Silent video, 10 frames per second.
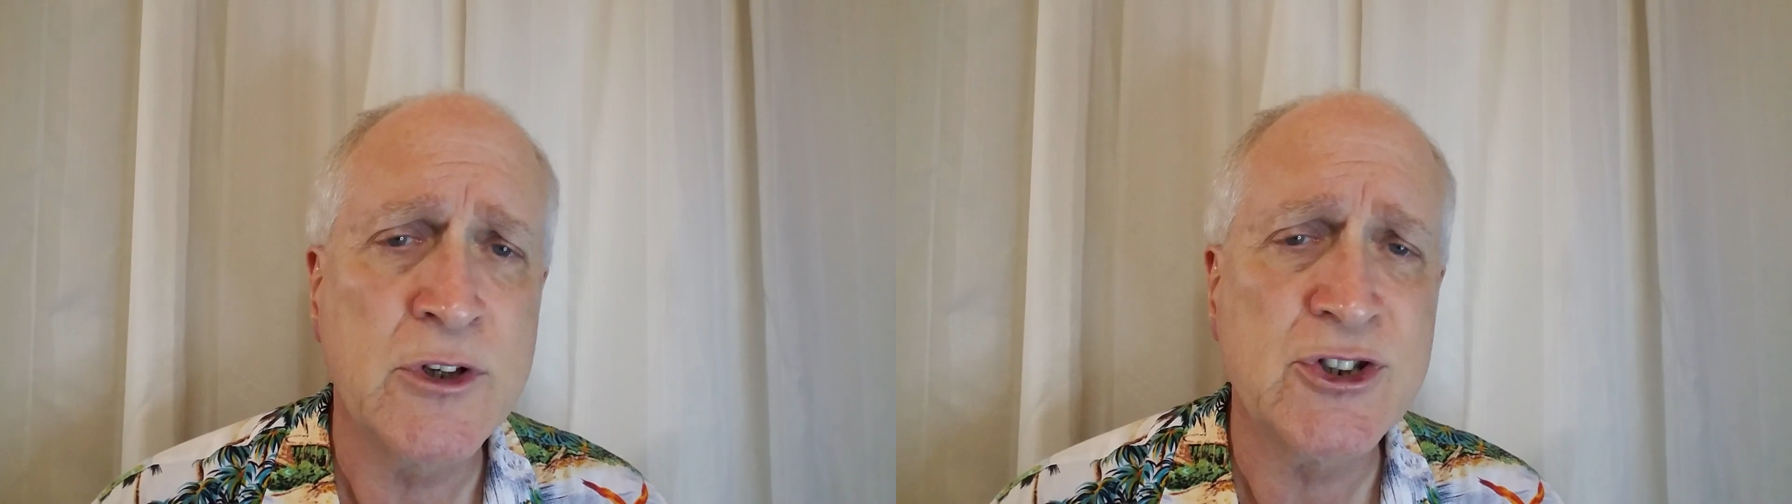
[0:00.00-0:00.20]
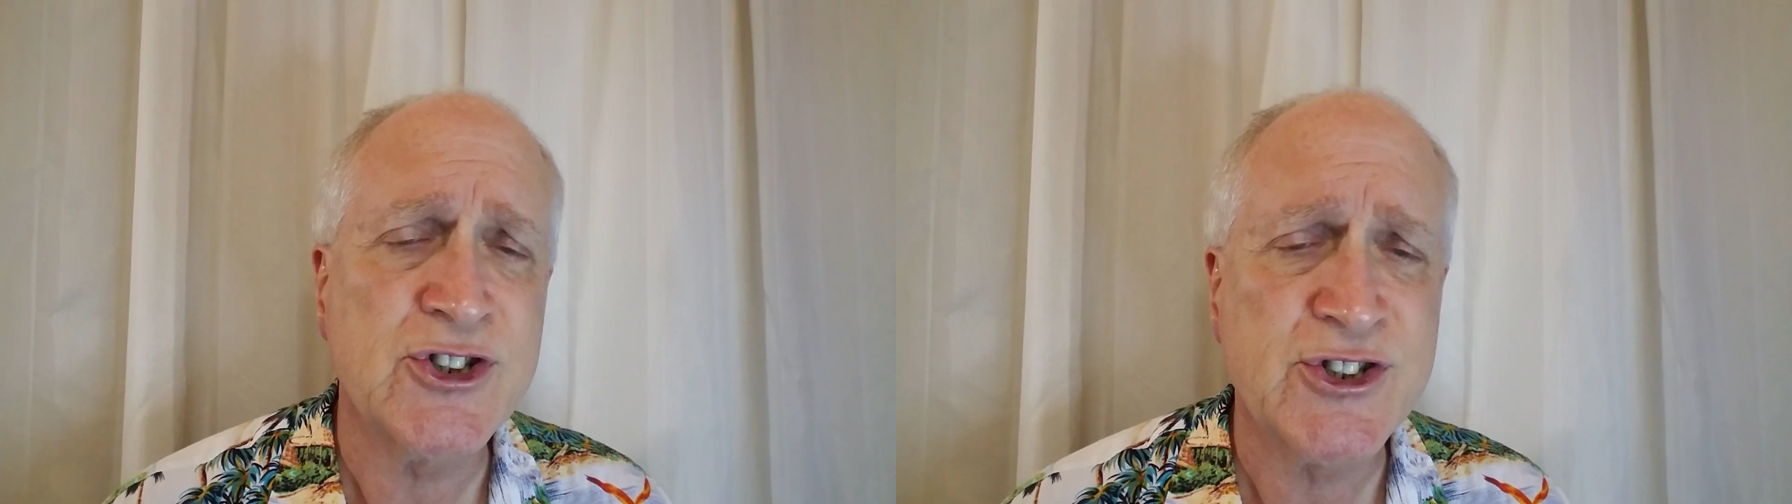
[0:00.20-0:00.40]

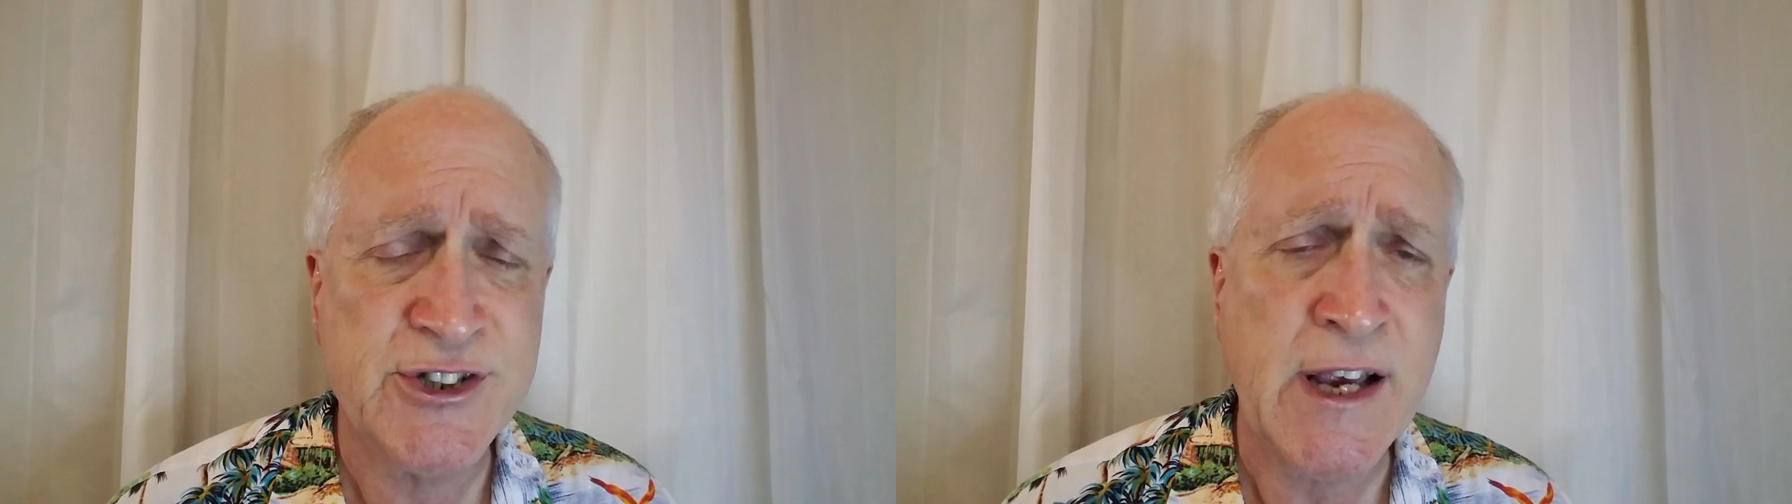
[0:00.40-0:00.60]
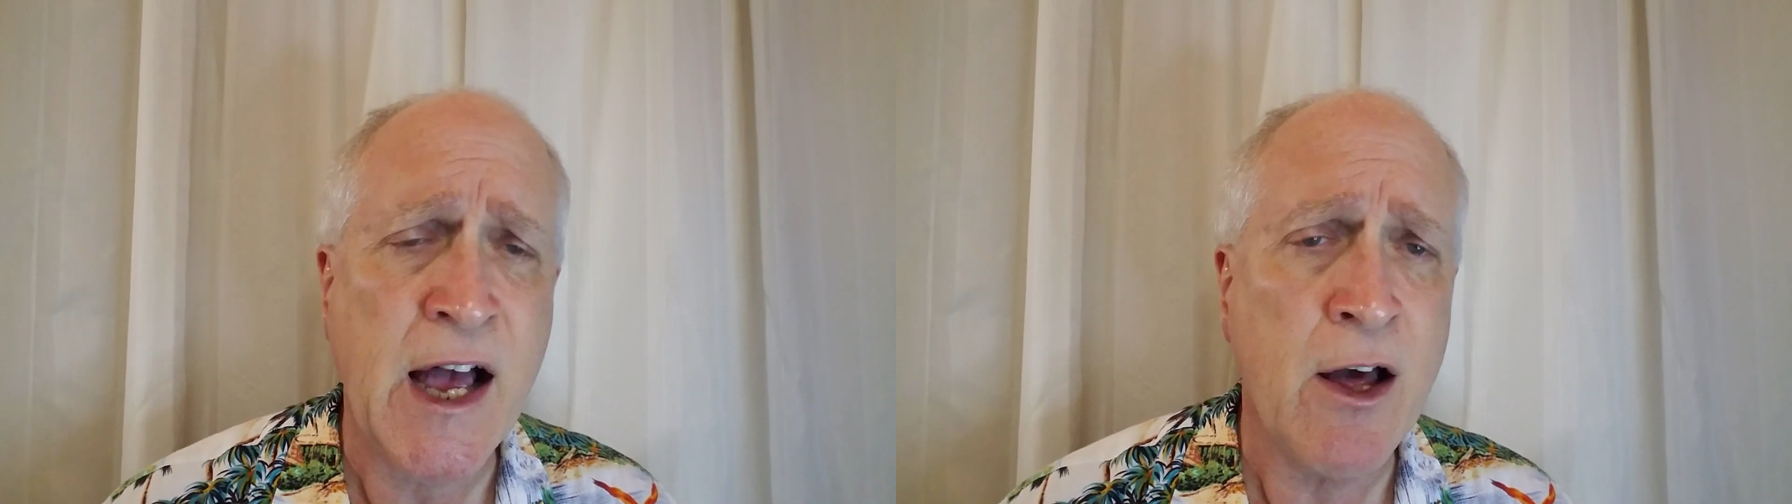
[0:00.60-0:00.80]
which is
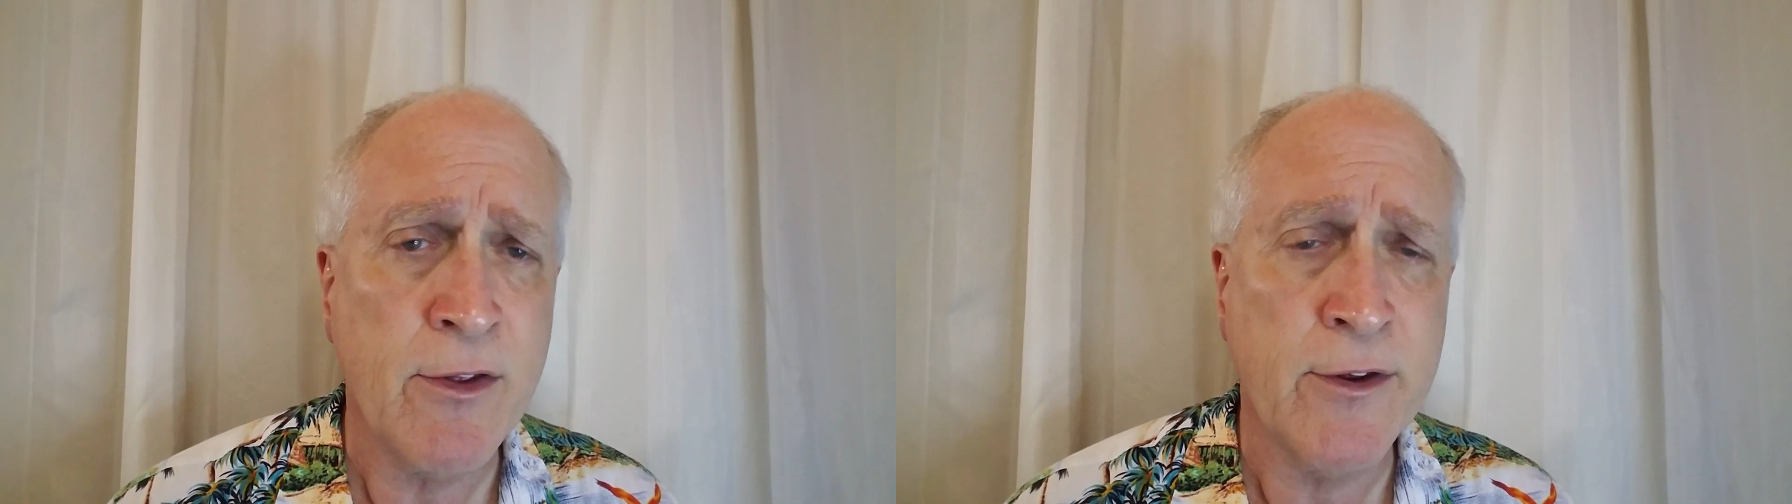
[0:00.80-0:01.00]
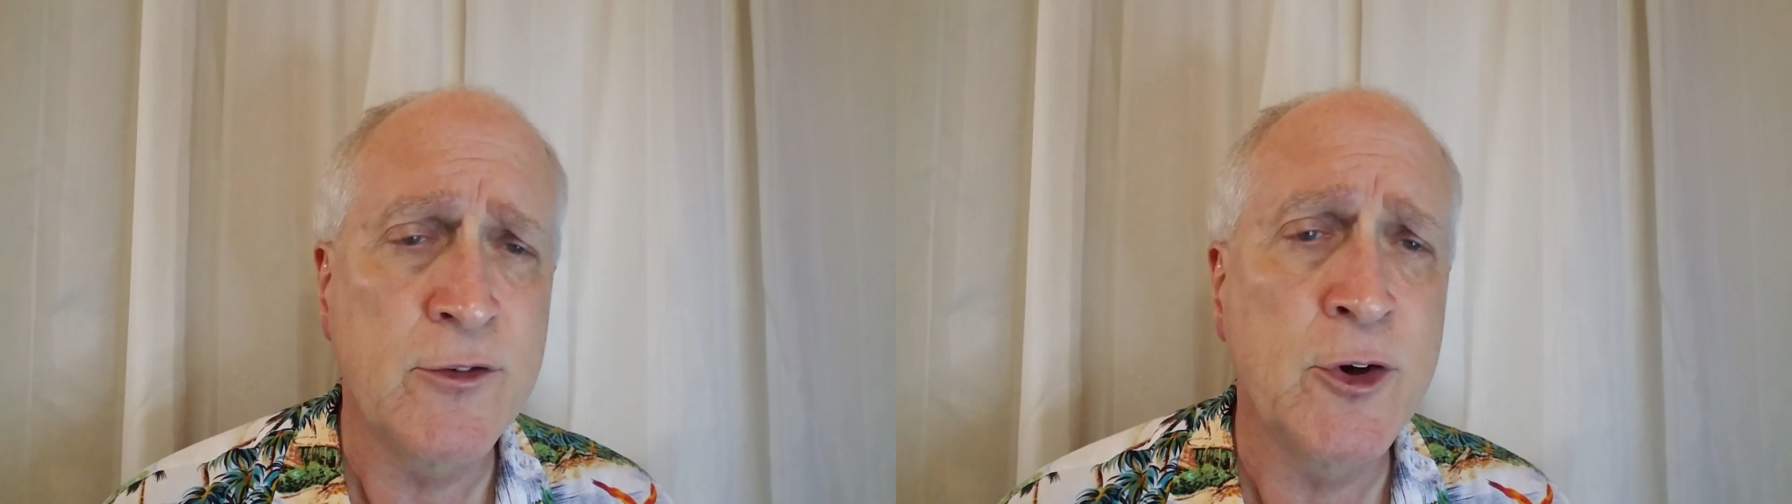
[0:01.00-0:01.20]

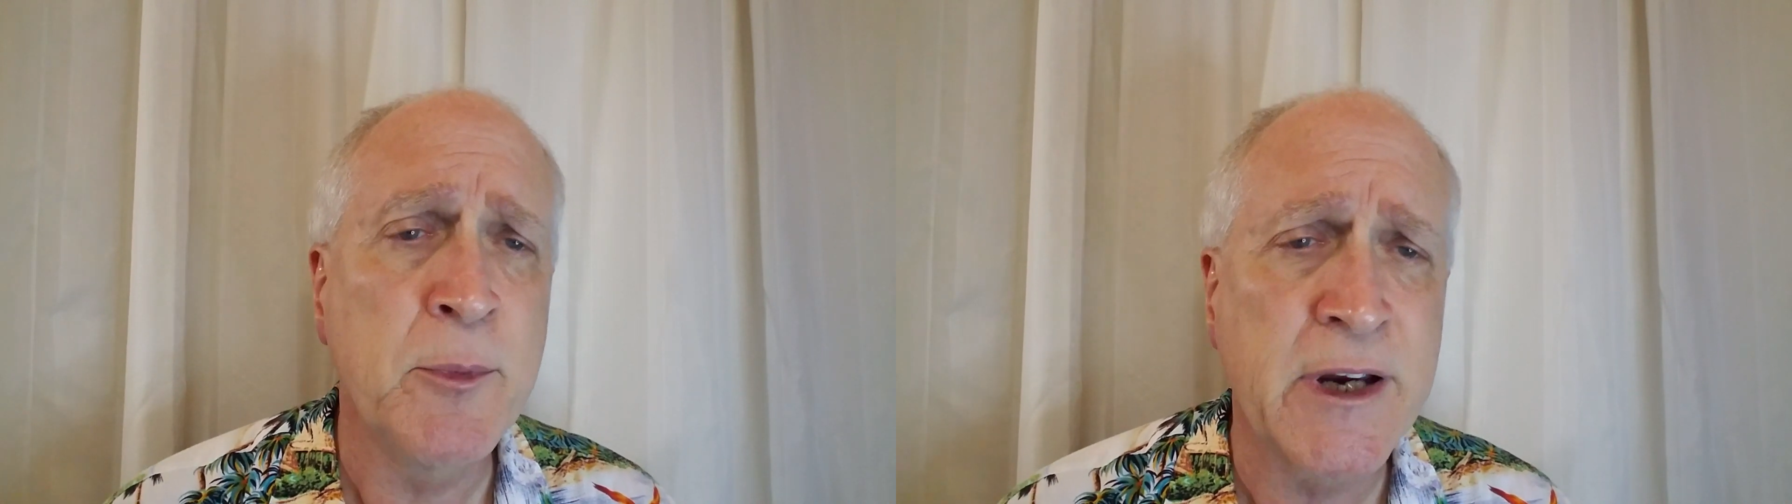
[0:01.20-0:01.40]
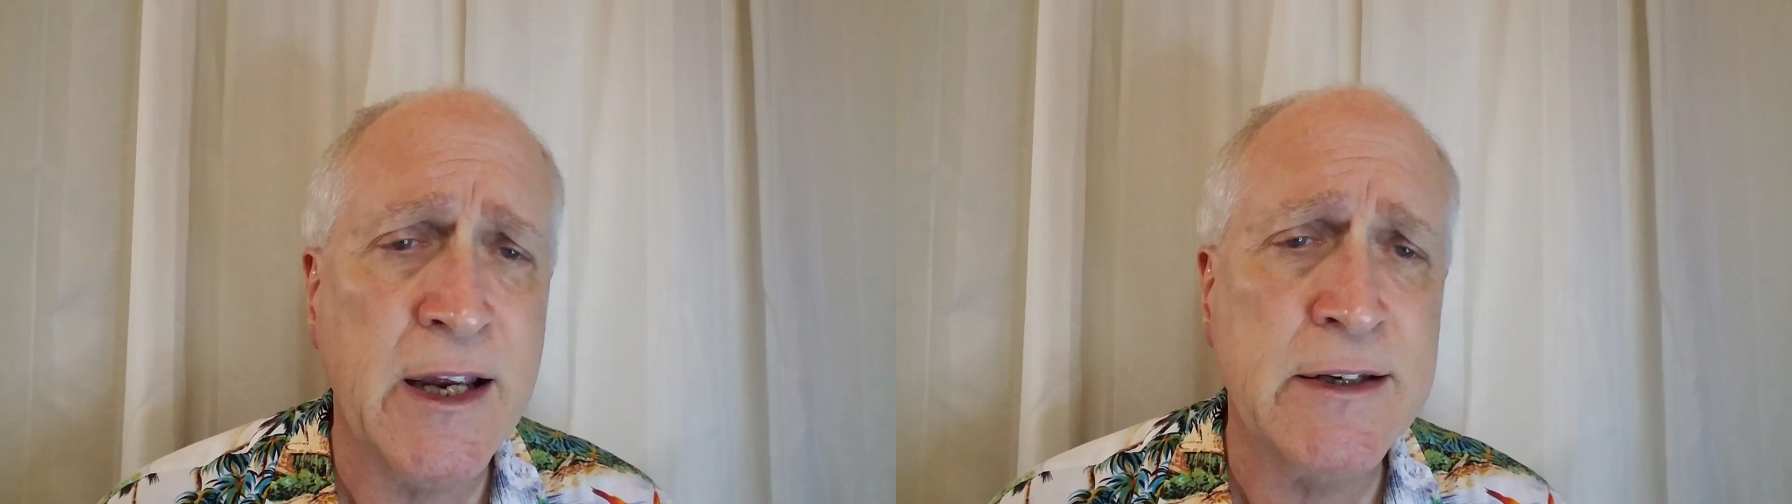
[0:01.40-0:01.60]
south of
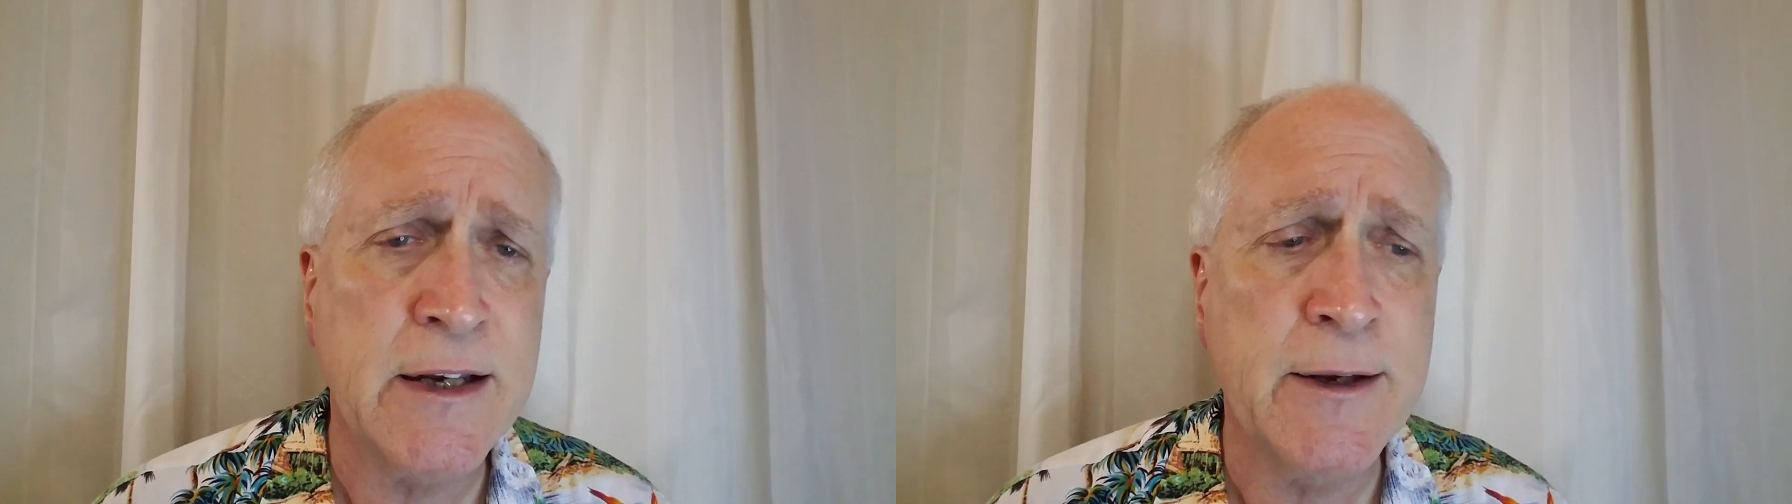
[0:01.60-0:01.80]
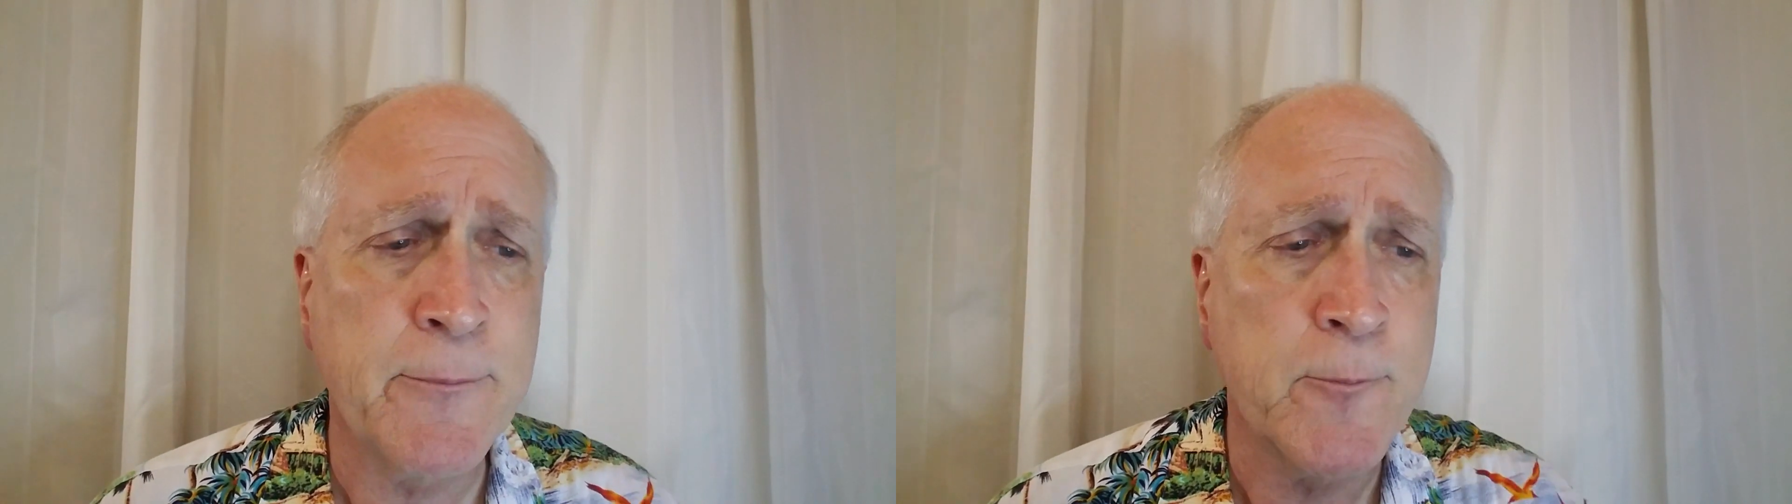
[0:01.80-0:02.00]

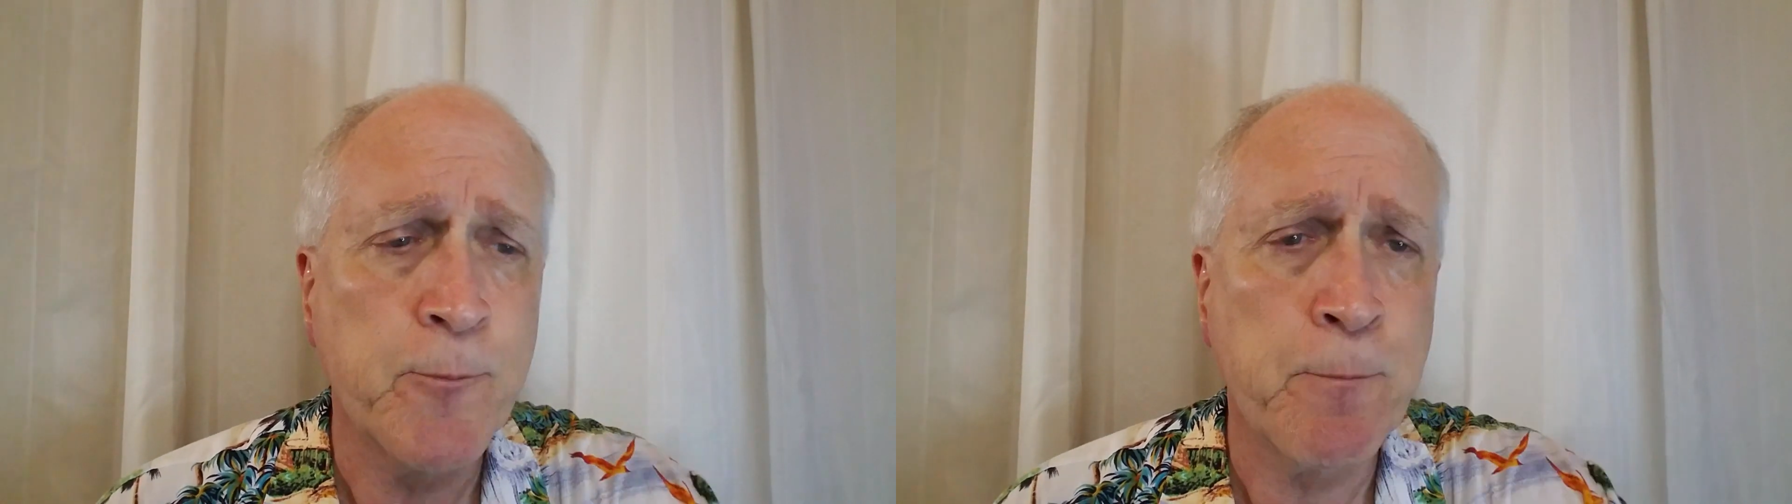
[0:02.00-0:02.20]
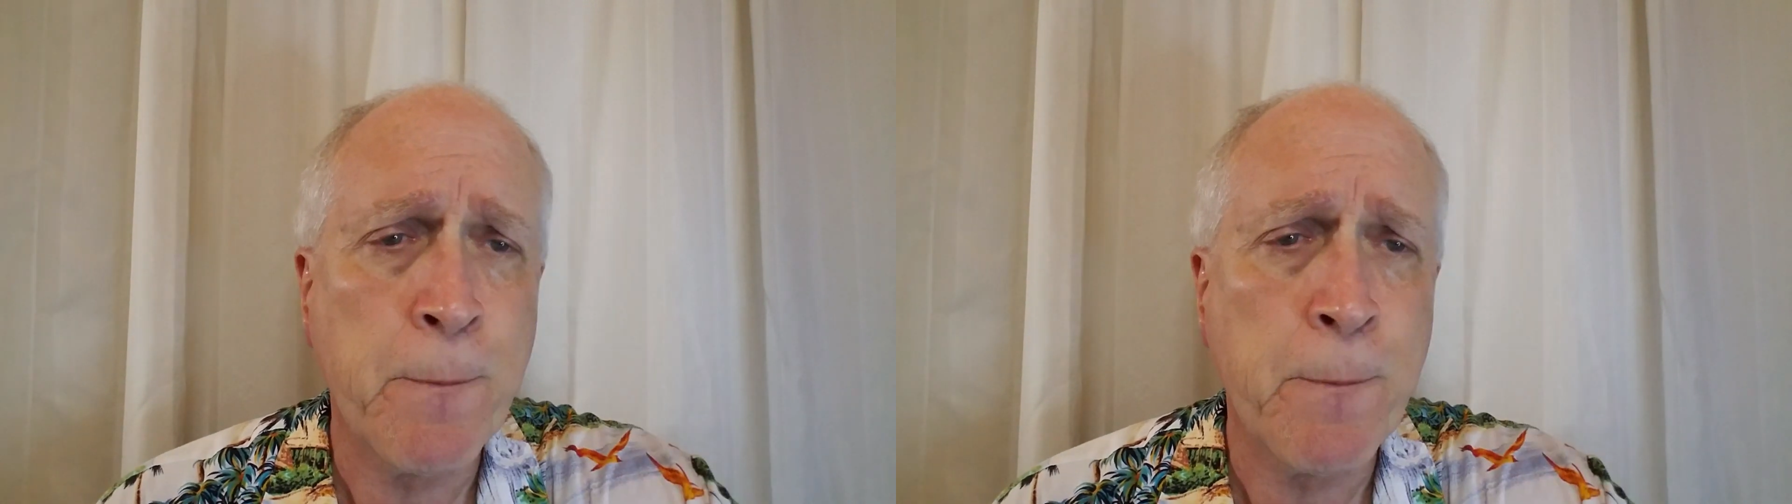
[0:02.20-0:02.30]
Dumaguete.